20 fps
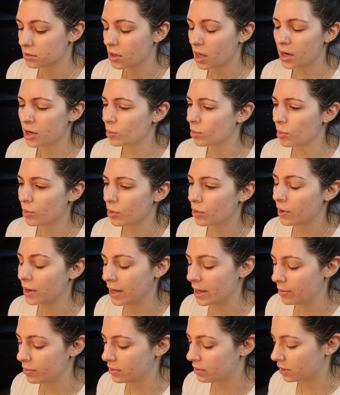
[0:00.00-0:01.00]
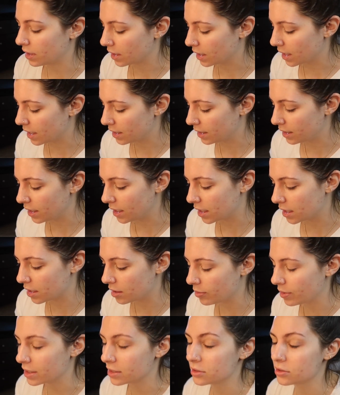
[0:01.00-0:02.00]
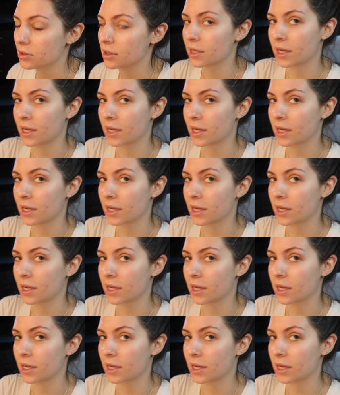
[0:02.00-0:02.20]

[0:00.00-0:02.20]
I don't remember what happened. Like, I needed a pencil.